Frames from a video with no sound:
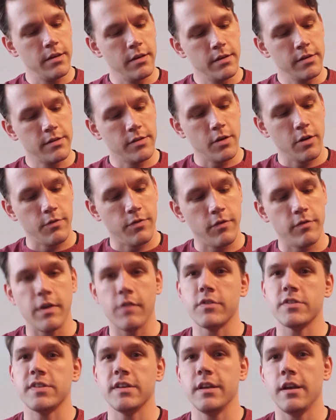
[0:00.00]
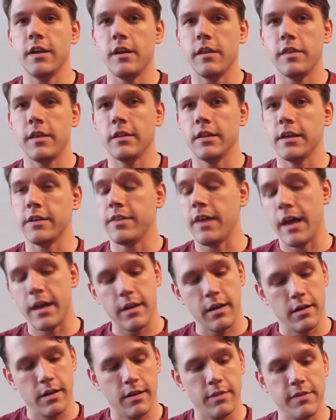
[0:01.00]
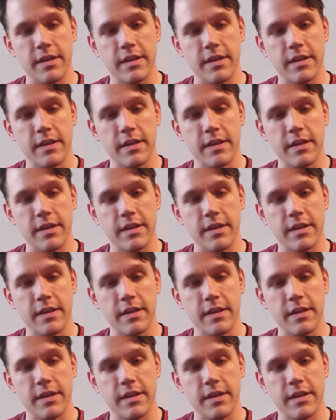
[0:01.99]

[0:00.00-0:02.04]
So if you've never seen anything like that,